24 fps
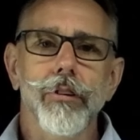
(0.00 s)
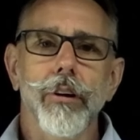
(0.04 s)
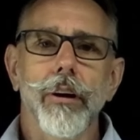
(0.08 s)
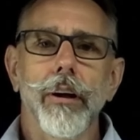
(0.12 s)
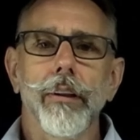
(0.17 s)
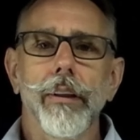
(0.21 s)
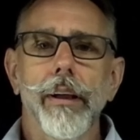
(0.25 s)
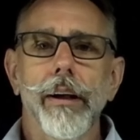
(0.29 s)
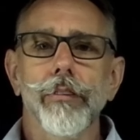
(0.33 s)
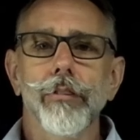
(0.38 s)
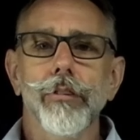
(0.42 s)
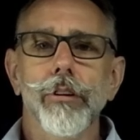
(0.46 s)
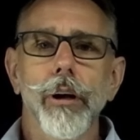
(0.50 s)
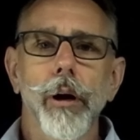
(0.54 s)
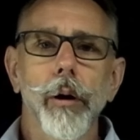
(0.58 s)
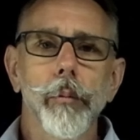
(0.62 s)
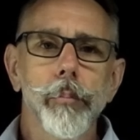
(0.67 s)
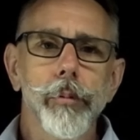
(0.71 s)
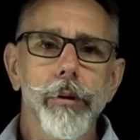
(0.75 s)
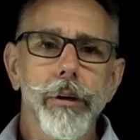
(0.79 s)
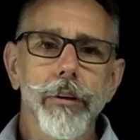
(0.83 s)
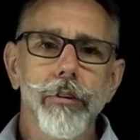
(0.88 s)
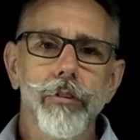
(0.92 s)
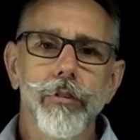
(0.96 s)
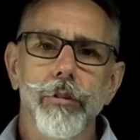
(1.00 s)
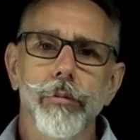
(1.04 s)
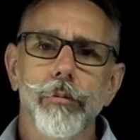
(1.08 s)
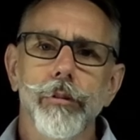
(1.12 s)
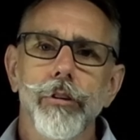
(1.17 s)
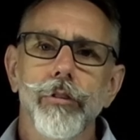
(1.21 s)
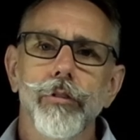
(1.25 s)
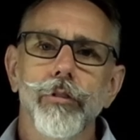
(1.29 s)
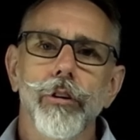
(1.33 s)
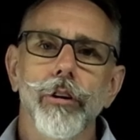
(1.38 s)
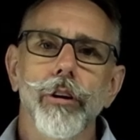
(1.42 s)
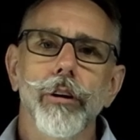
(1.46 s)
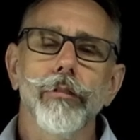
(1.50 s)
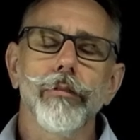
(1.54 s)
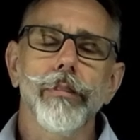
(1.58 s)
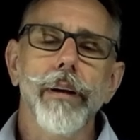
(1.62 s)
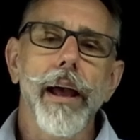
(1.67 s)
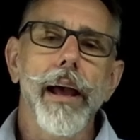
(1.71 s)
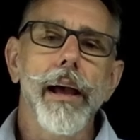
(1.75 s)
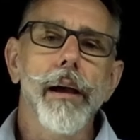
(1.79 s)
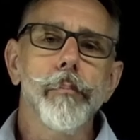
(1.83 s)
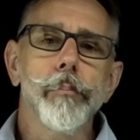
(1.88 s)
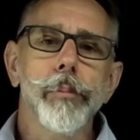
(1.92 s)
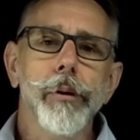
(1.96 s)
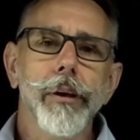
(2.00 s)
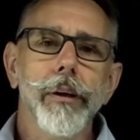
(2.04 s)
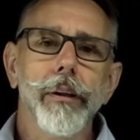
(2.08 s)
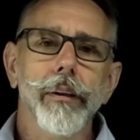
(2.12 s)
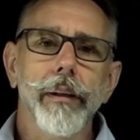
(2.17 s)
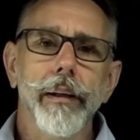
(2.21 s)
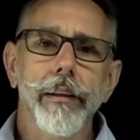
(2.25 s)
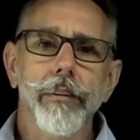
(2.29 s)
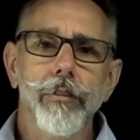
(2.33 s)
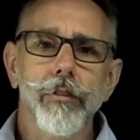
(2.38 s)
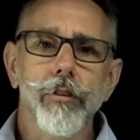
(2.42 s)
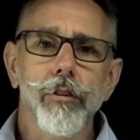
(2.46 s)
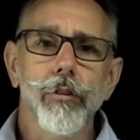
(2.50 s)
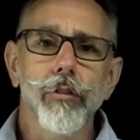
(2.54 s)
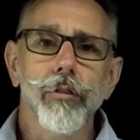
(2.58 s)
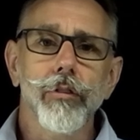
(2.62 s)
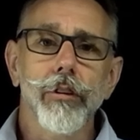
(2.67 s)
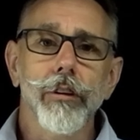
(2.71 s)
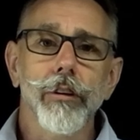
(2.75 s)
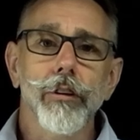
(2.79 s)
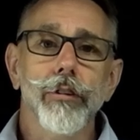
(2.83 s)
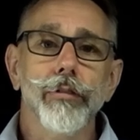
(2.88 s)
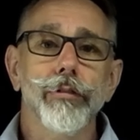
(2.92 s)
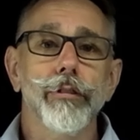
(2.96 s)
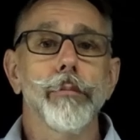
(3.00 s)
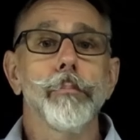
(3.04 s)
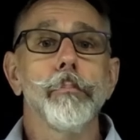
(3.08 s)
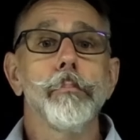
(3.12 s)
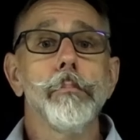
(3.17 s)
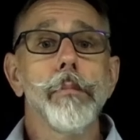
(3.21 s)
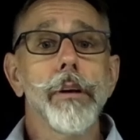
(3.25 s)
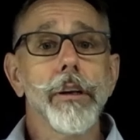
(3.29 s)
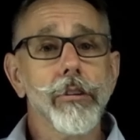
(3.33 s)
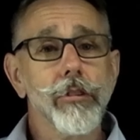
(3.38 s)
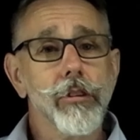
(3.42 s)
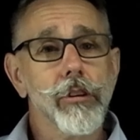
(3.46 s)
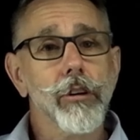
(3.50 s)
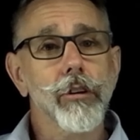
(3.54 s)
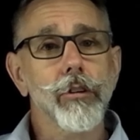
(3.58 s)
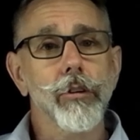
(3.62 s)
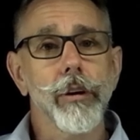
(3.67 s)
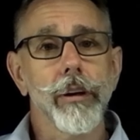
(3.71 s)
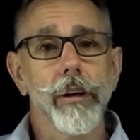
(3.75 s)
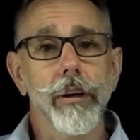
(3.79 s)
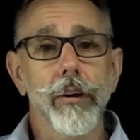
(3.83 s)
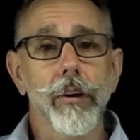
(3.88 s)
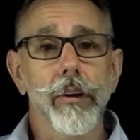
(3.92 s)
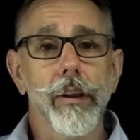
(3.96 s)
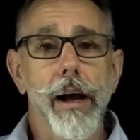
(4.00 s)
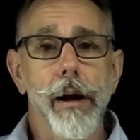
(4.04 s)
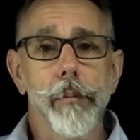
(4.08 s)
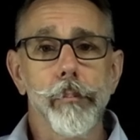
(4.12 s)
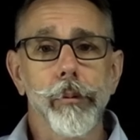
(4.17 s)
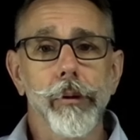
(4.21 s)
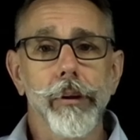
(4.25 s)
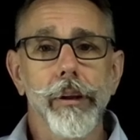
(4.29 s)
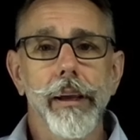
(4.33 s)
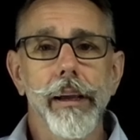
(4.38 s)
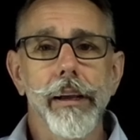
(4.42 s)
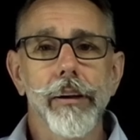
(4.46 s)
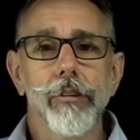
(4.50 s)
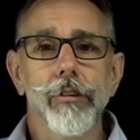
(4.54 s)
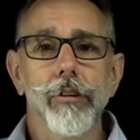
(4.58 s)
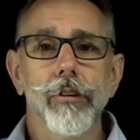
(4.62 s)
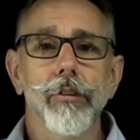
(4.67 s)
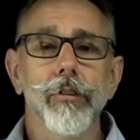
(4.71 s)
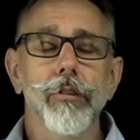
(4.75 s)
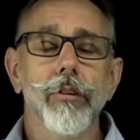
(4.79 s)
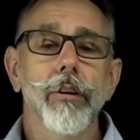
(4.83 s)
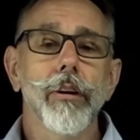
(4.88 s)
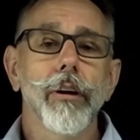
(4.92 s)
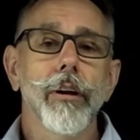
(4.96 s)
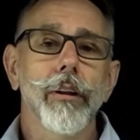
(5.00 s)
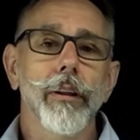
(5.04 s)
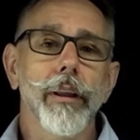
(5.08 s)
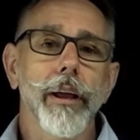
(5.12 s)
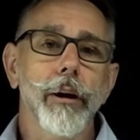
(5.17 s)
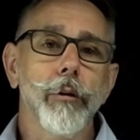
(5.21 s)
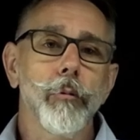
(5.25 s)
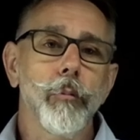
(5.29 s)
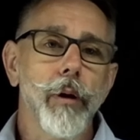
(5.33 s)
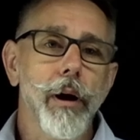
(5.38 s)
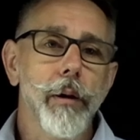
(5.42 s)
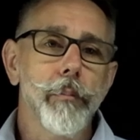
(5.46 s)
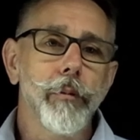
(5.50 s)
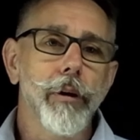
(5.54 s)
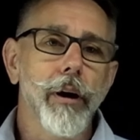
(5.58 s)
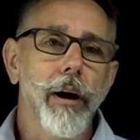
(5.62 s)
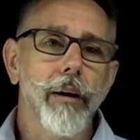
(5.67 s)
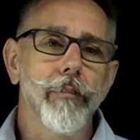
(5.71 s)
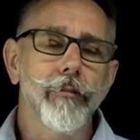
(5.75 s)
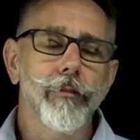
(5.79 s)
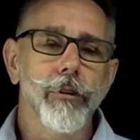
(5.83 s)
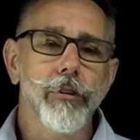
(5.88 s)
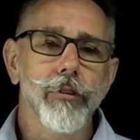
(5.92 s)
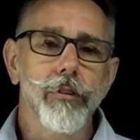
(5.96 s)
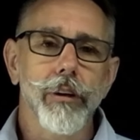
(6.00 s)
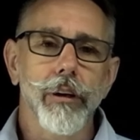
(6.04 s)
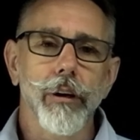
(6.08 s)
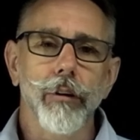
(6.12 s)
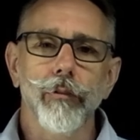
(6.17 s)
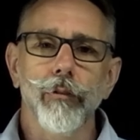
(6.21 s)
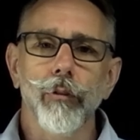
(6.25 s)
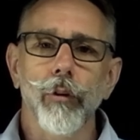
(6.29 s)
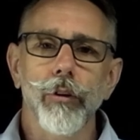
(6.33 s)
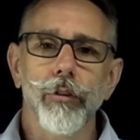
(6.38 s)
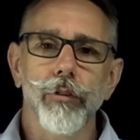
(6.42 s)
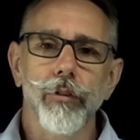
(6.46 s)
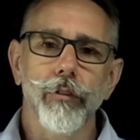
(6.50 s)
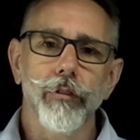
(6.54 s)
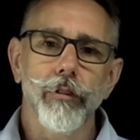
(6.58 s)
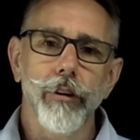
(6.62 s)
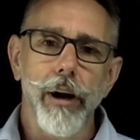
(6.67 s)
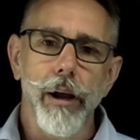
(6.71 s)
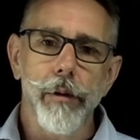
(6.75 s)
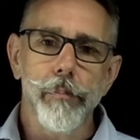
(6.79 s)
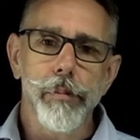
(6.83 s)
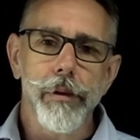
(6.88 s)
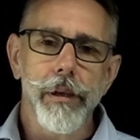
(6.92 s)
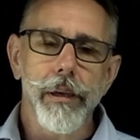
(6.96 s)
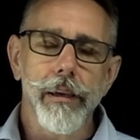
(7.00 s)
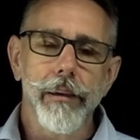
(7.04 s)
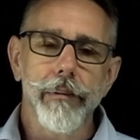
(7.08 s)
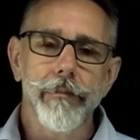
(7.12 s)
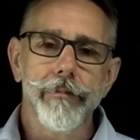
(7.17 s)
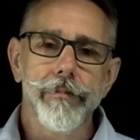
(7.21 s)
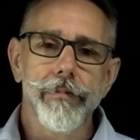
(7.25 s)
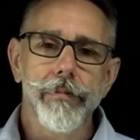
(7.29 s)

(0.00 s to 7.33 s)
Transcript: allows companies to reserve MPLS usage for mission-critical applications like web conferencing or voice over IP.